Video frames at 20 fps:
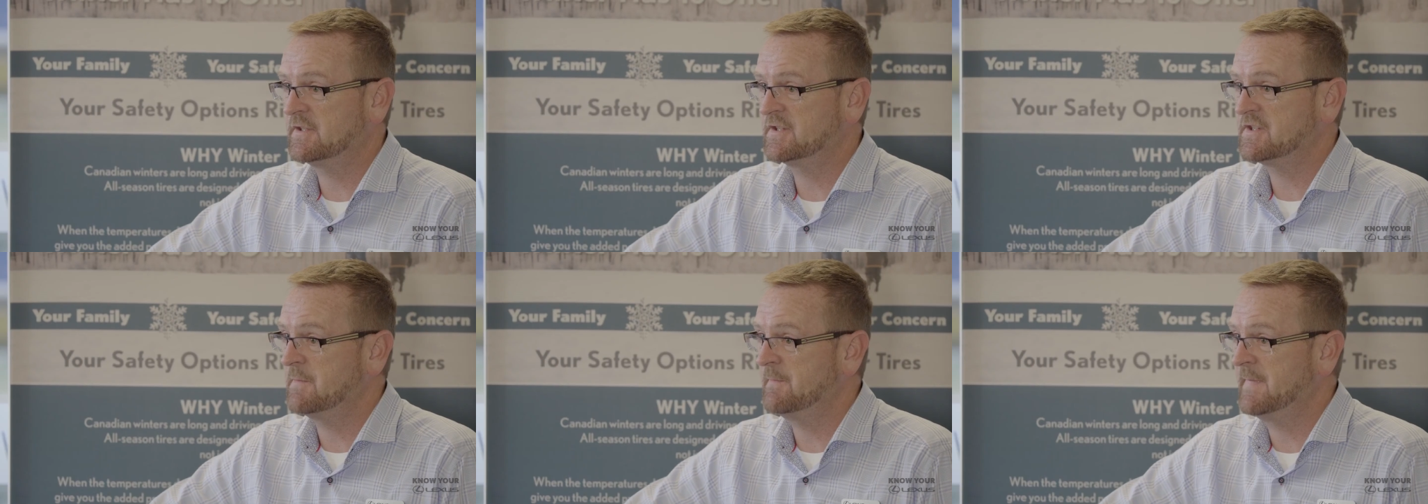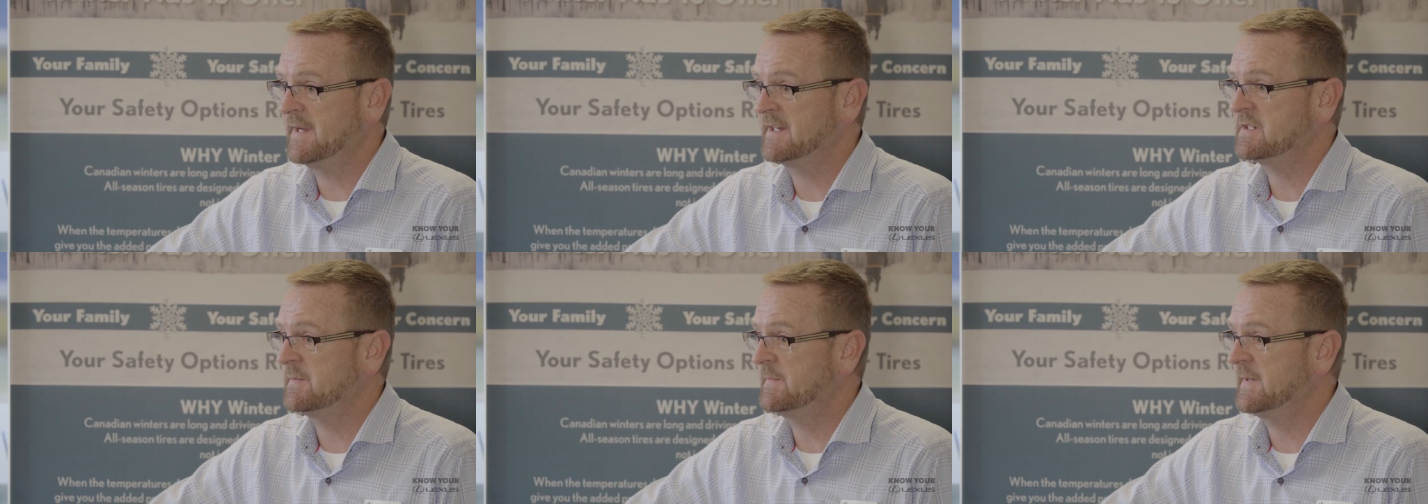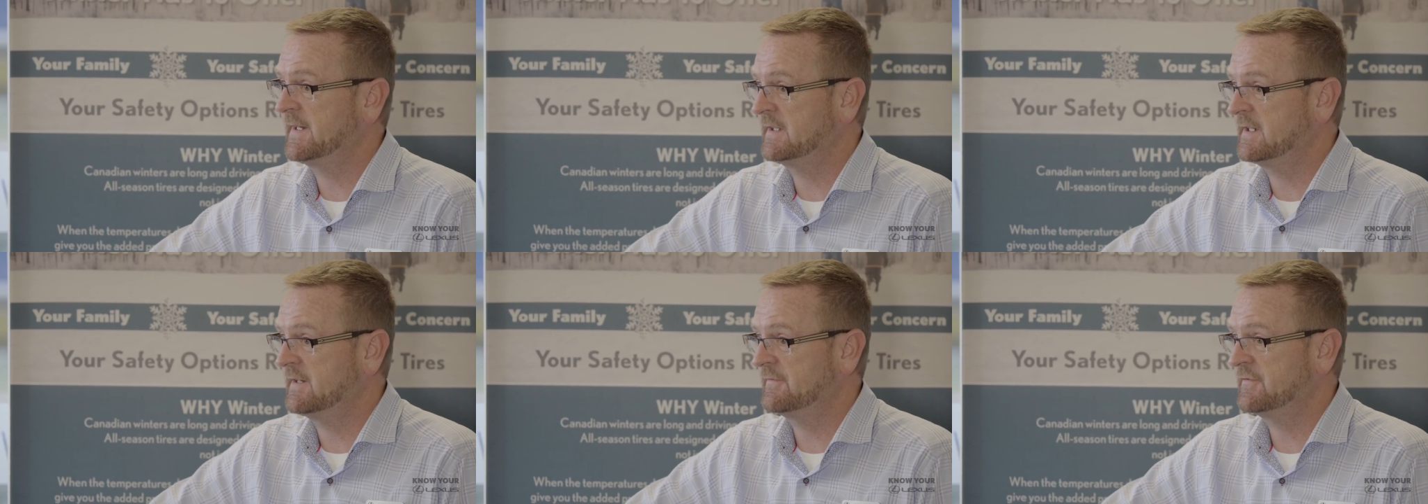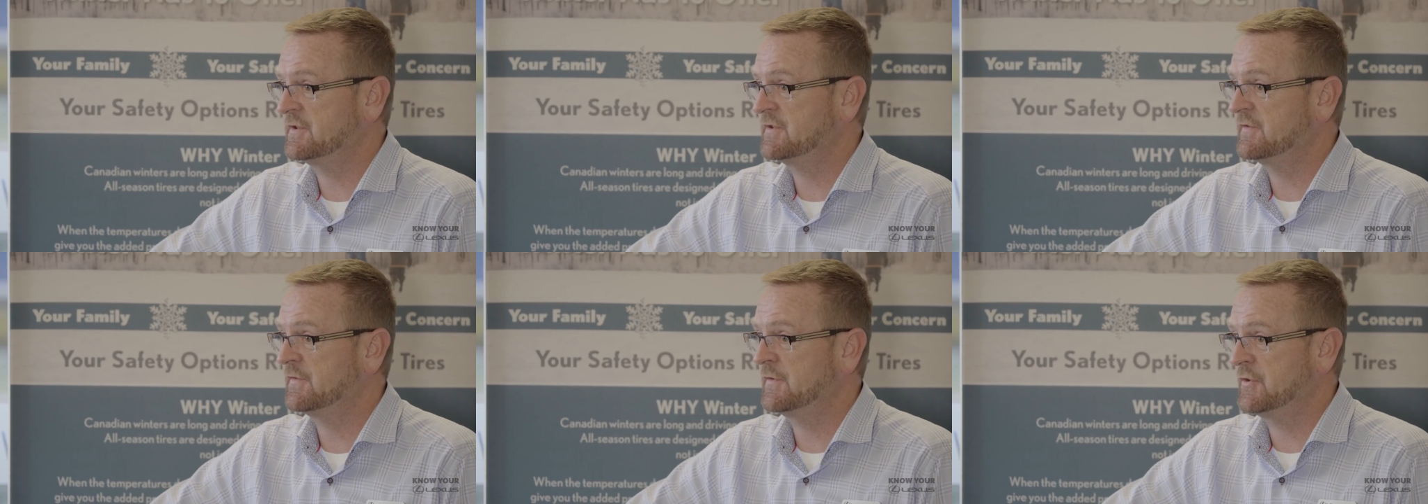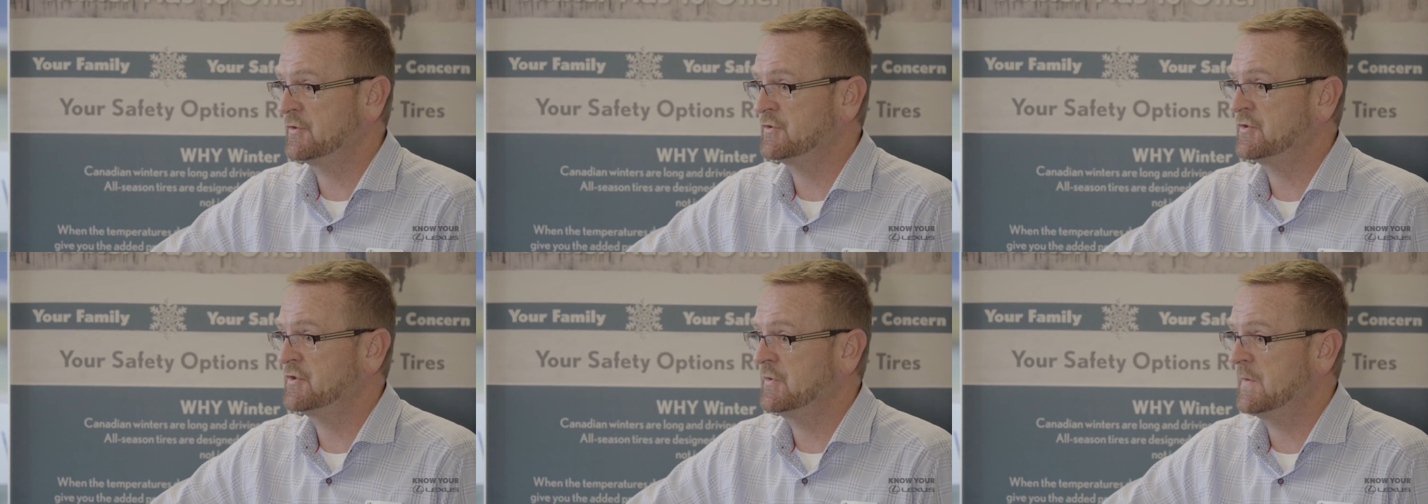as it makes a big difference for
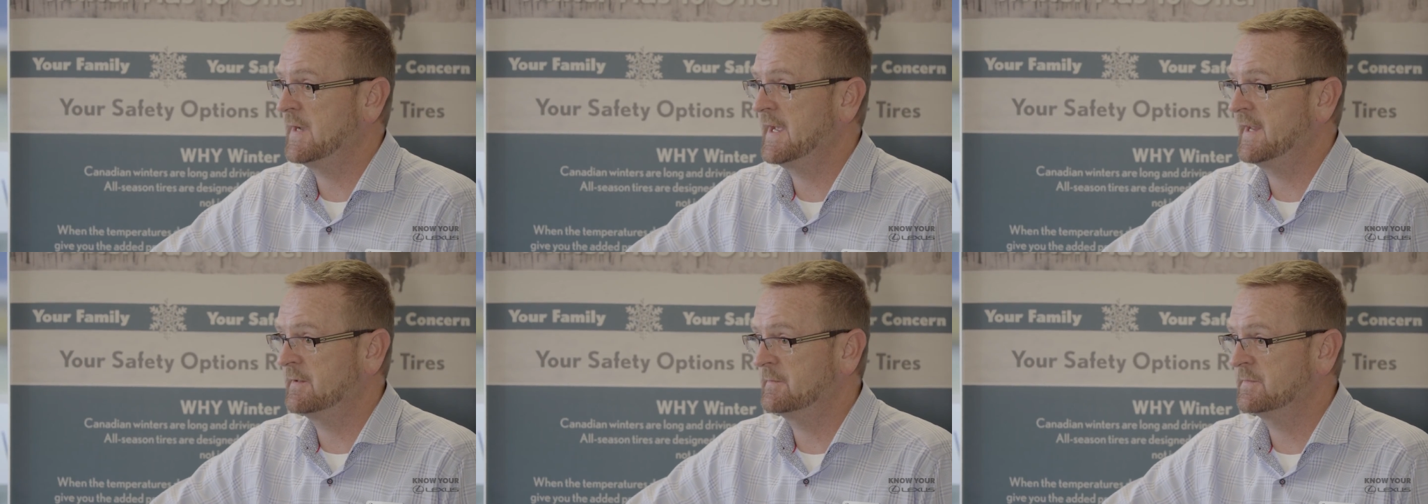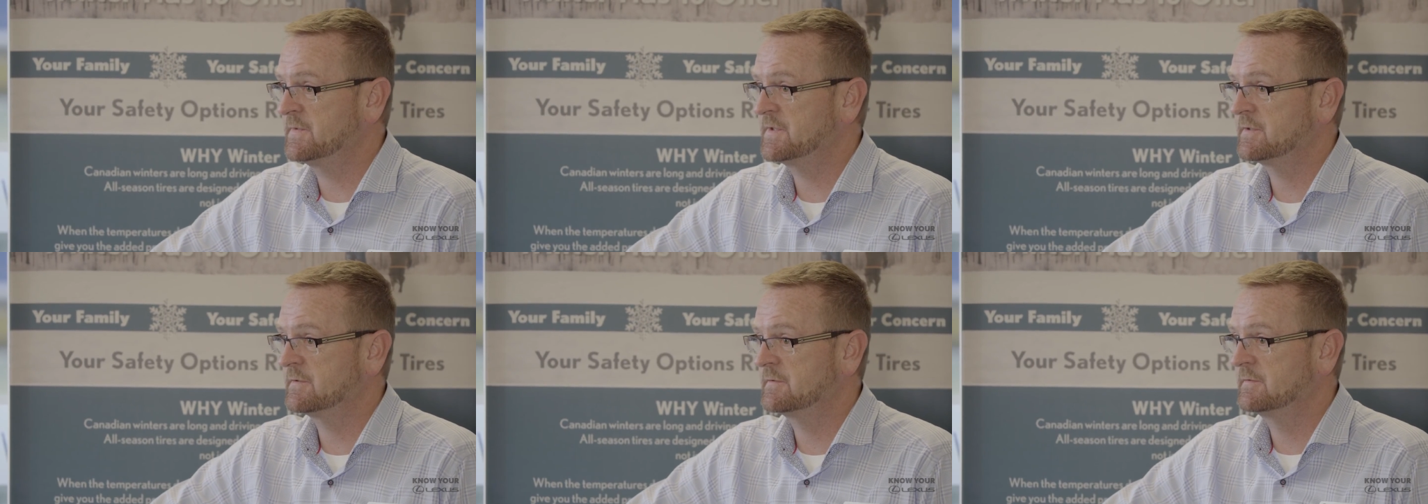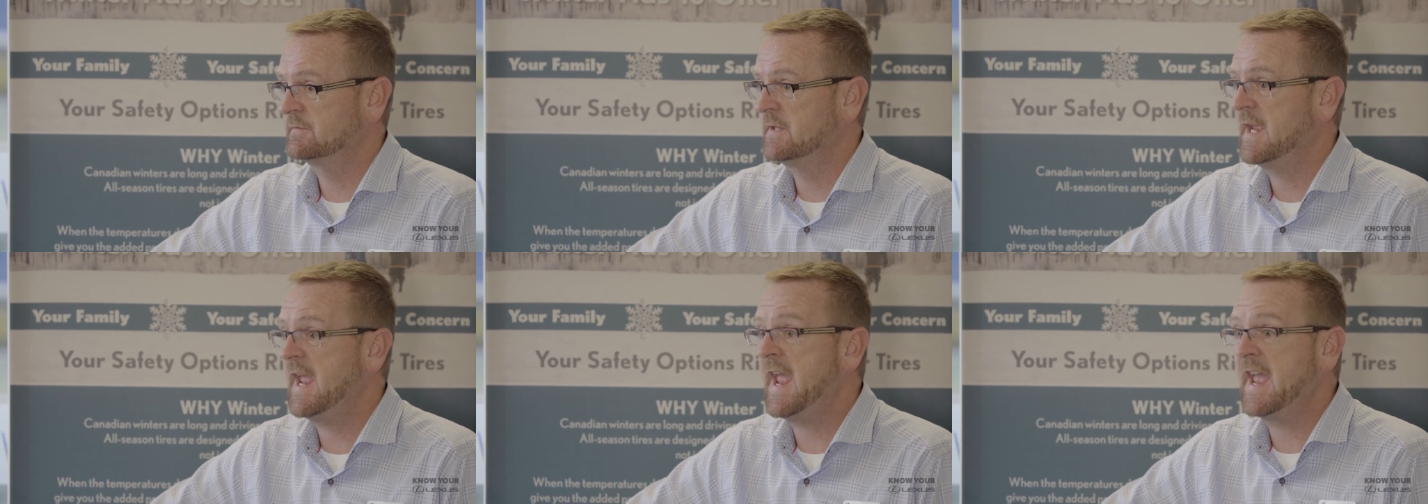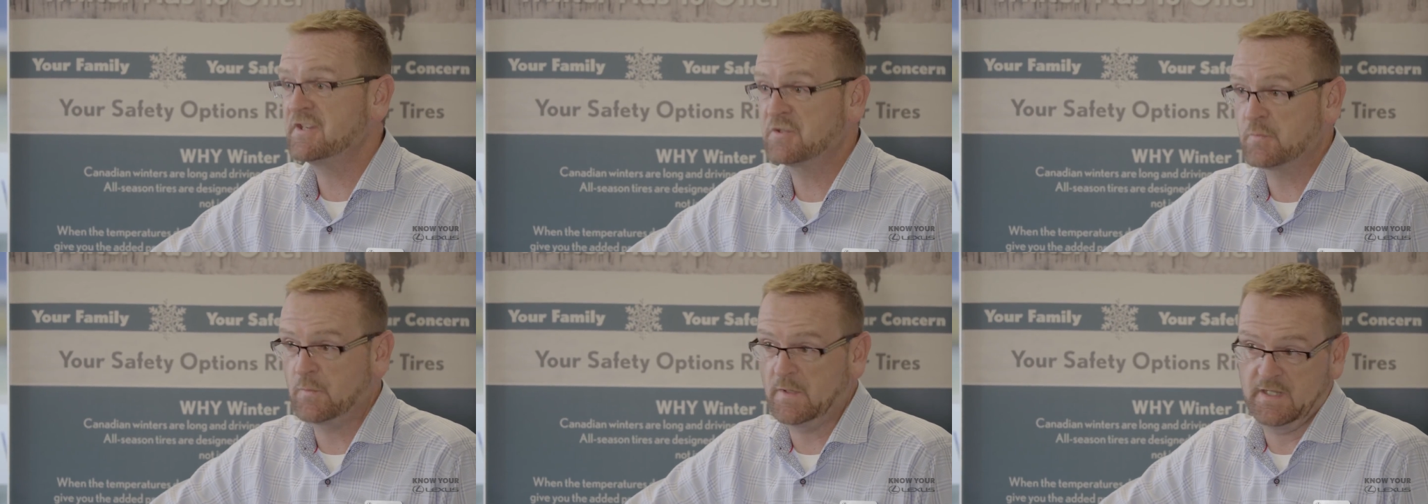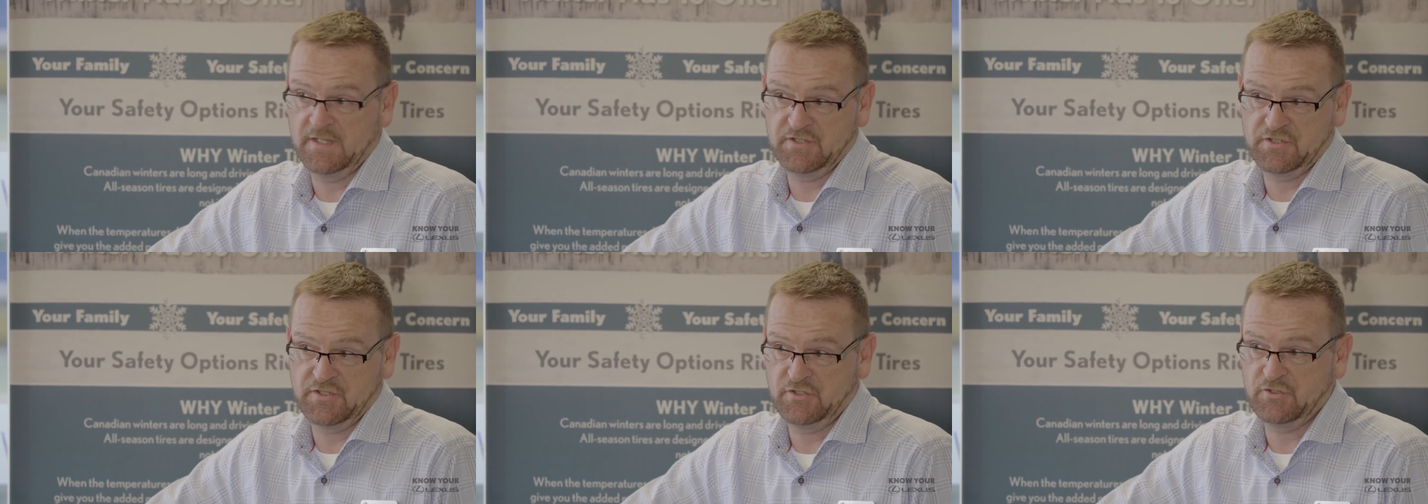those two items, as
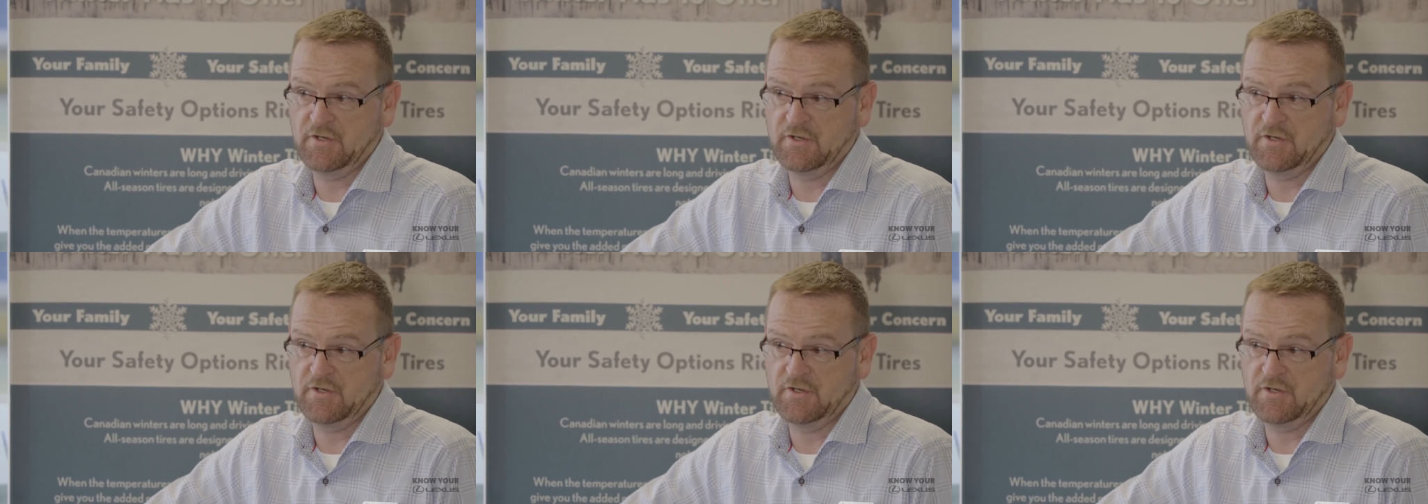well as the